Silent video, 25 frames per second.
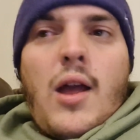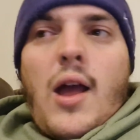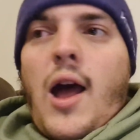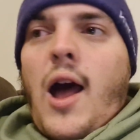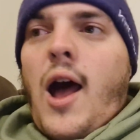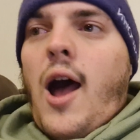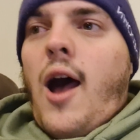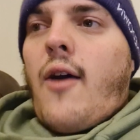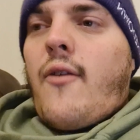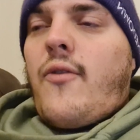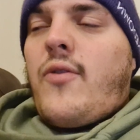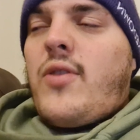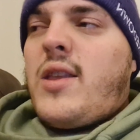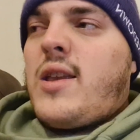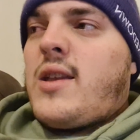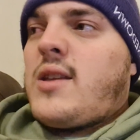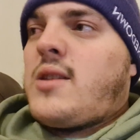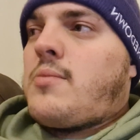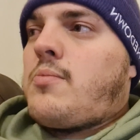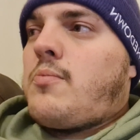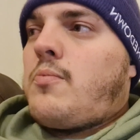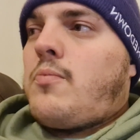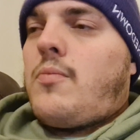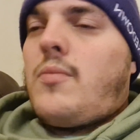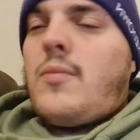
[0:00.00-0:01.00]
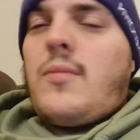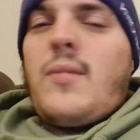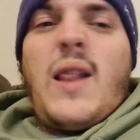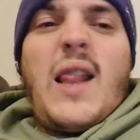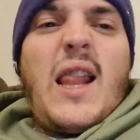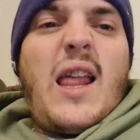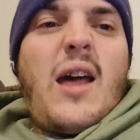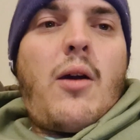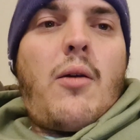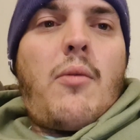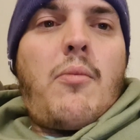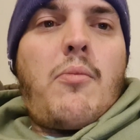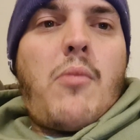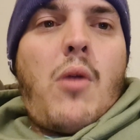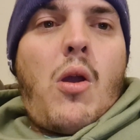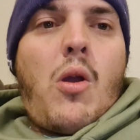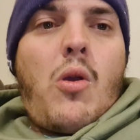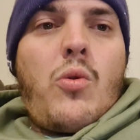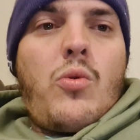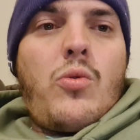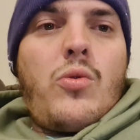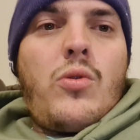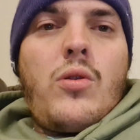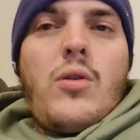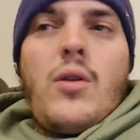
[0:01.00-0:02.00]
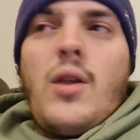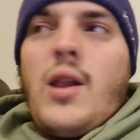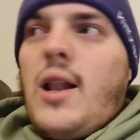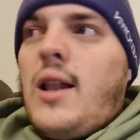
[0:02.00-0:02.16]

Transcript: having his little moon,